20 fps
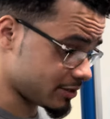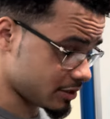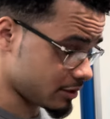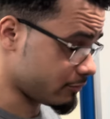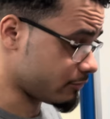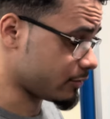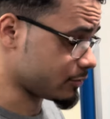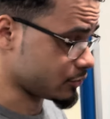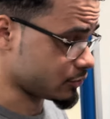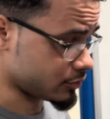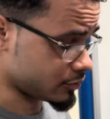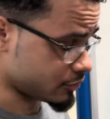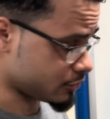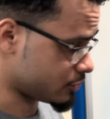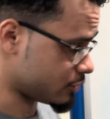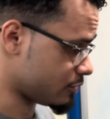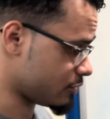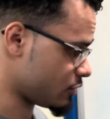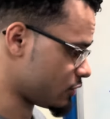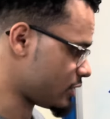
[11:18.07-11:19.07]
functions.
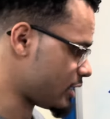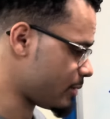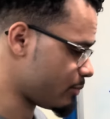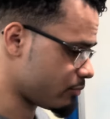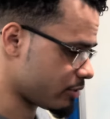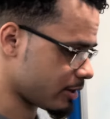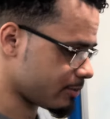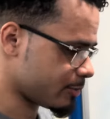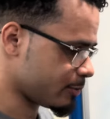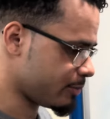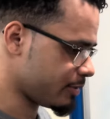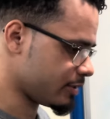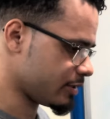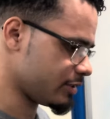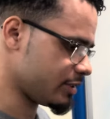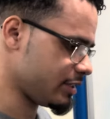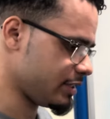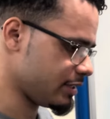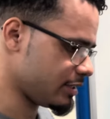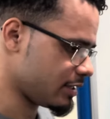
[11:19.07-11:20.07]
So the same
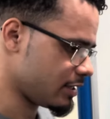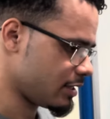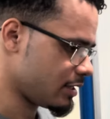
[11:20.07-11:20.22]
probability